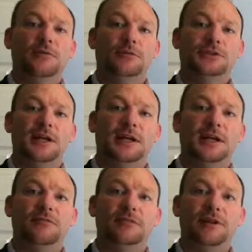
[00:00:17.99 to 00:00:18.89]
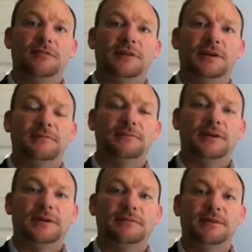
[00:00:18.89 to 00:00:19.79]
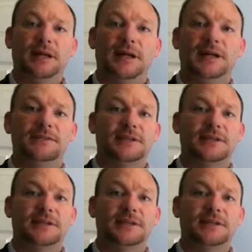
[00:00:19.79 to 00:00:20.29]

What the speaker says: We're standing in front of a class.